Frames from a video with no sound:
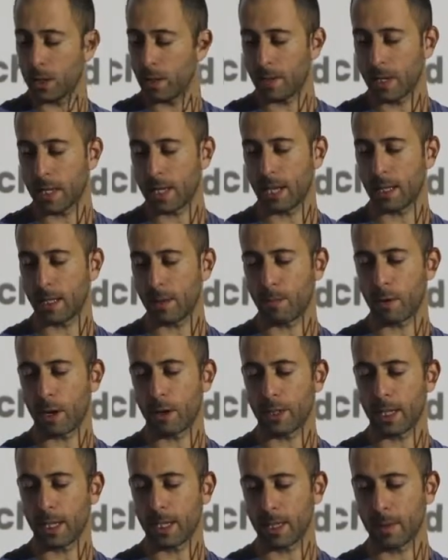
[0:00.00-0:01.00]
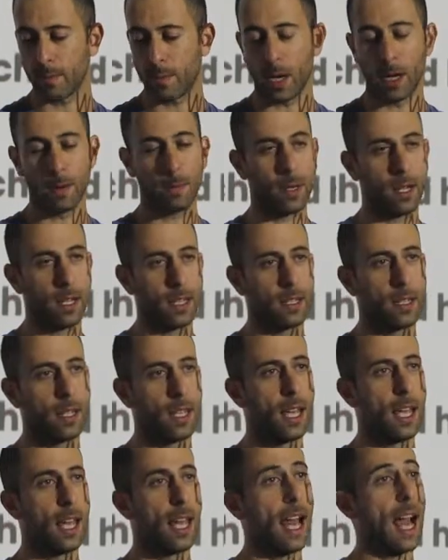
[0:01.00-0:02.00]
of the data processing pipeline.
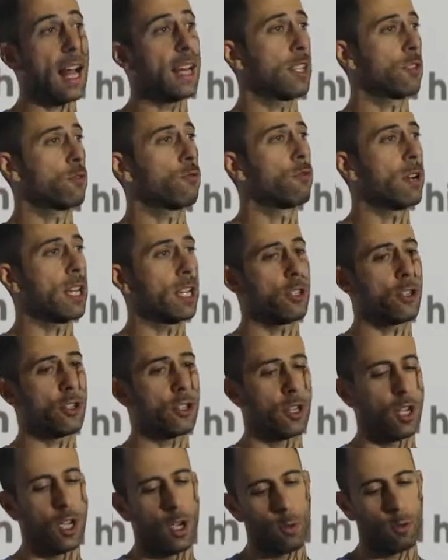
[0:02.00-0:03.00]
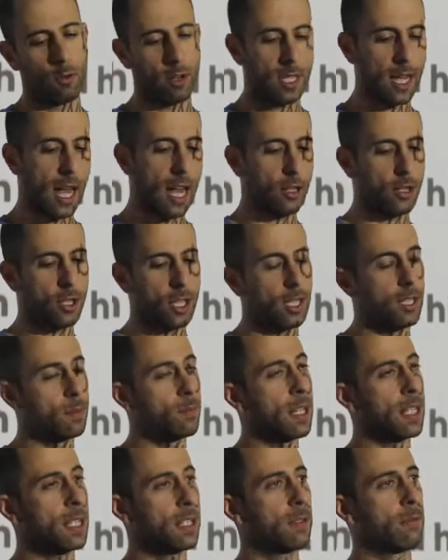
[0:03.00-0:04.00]
And it's rich. We're attaching as
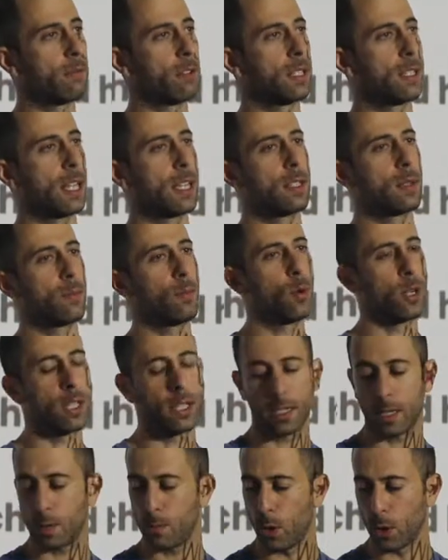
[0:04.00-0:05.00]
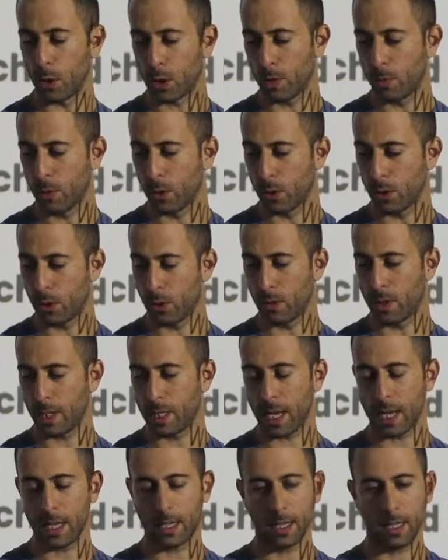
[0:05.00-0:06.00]
many different data points as possible to the
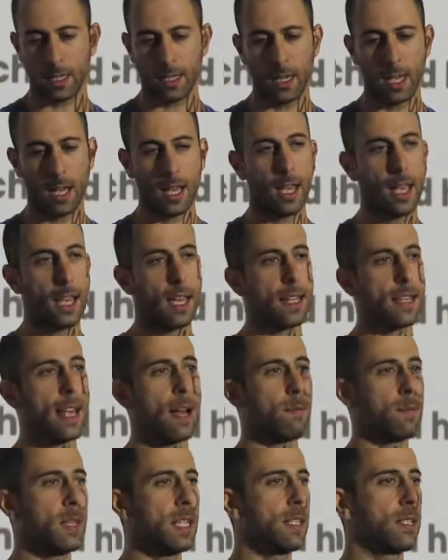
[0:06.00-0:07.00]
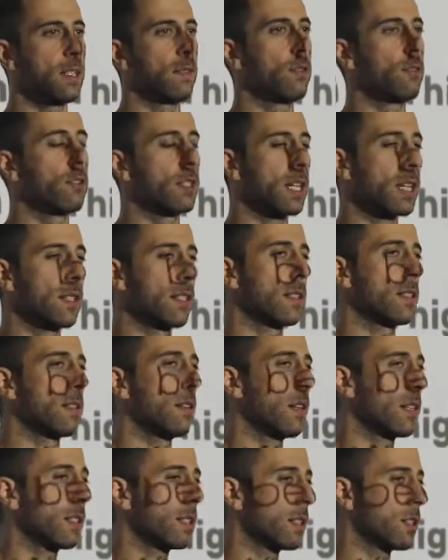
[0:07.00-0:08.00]
data. And that means if you're a data
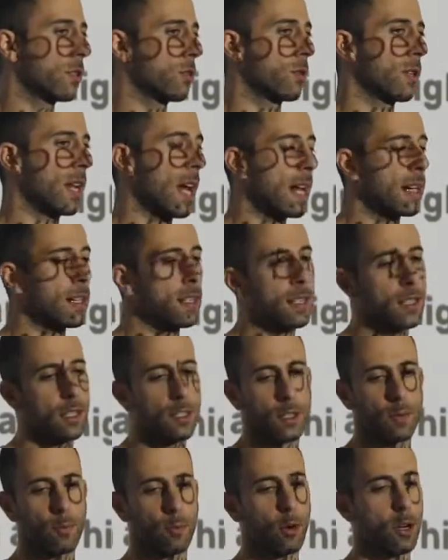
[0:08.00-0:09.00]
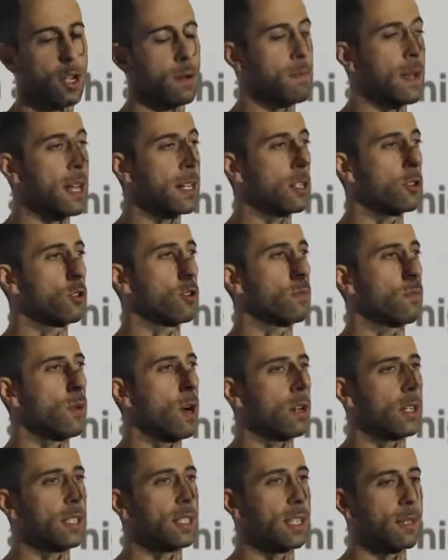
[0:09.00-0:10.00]
scientist or an analyst, a product manager, a
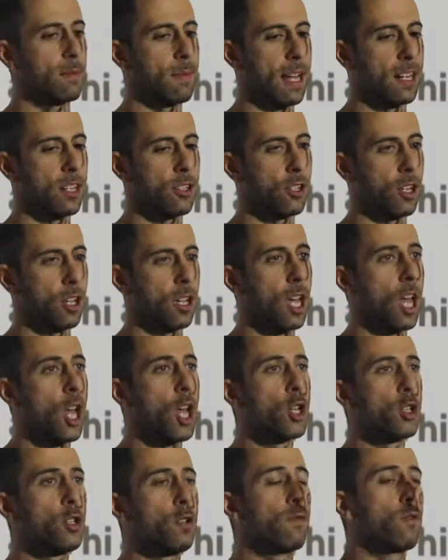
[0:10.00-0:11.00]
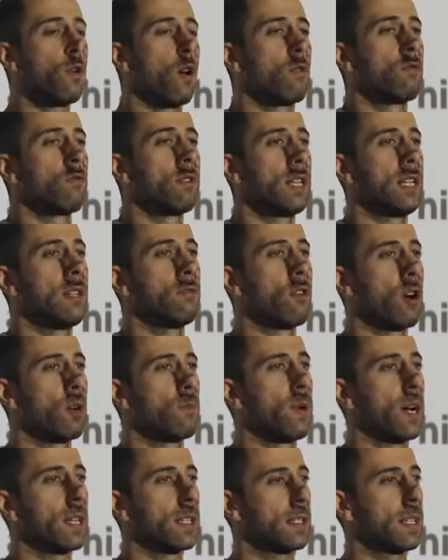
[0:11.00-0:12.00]
marketing manager, you've got a really
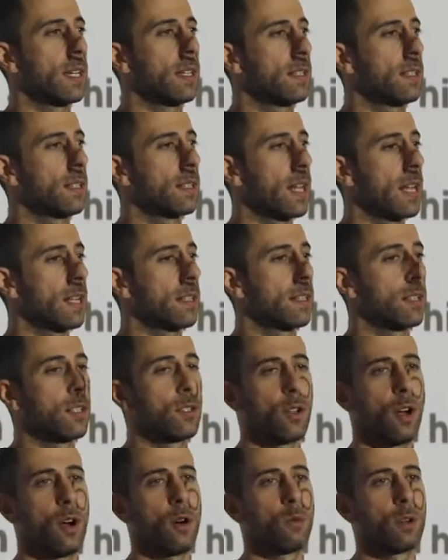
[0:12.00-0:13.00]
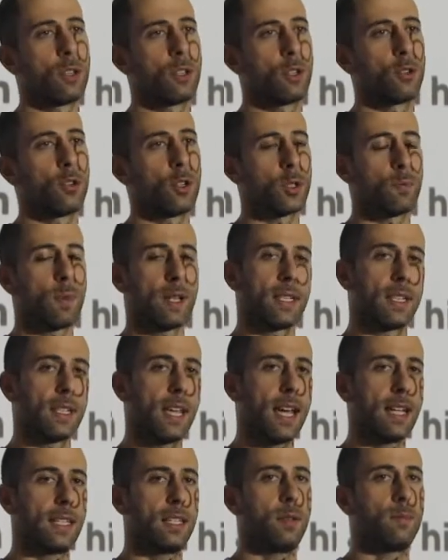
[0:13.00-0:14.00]
robust data set to start with. You're not spending
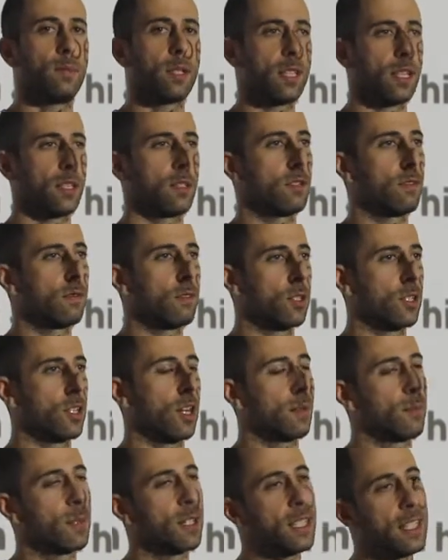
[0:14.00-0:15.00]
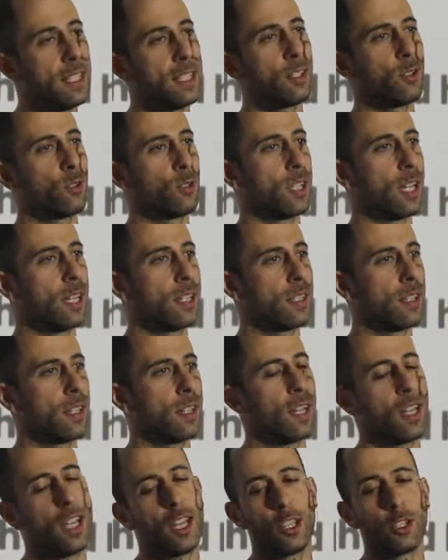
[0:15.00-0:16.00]
80% of your time cleaning your
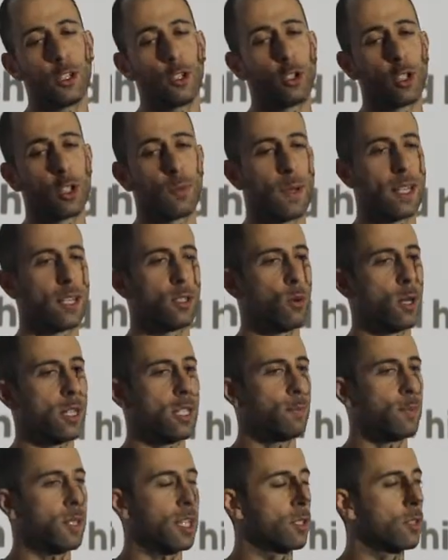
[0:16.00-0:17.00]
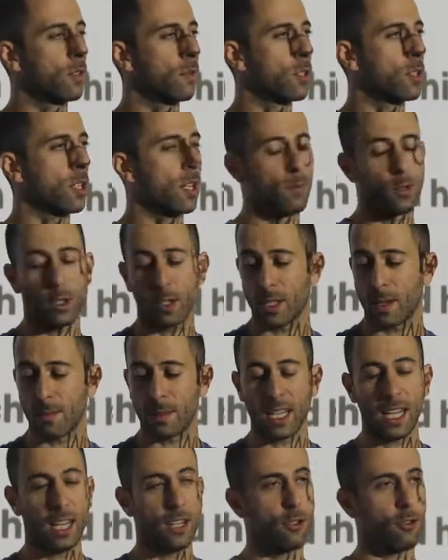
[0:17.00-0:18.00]
data, so you can spend 20% of your time doing
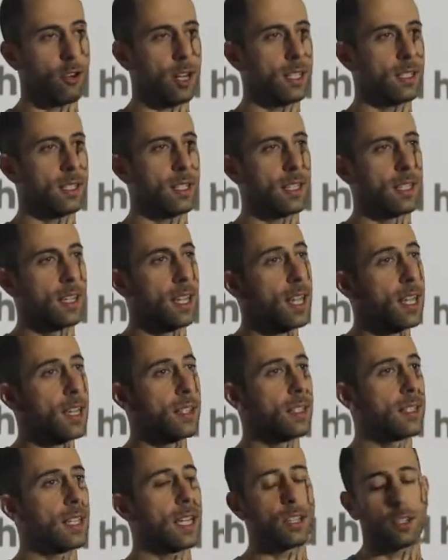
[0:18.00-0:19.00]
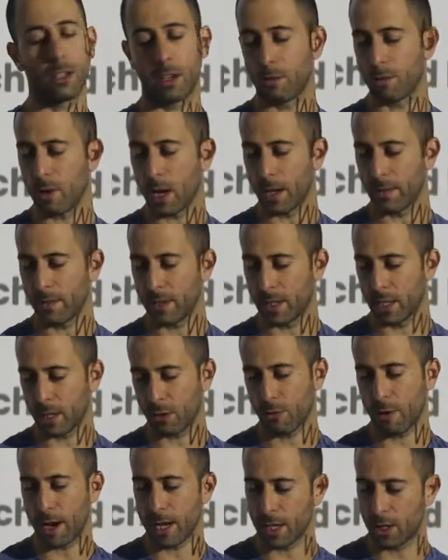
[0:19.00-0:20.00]
something interesting. The data arrives and
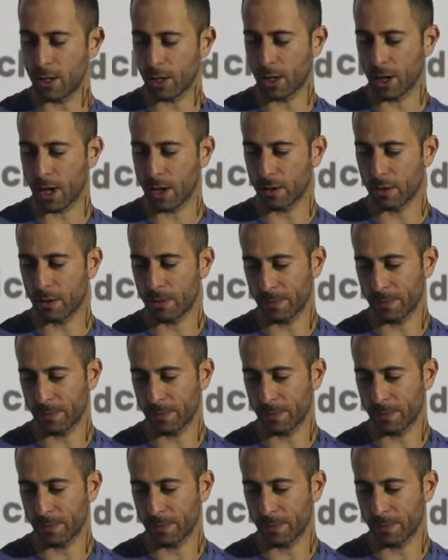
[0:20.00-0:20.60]
it's ready to go,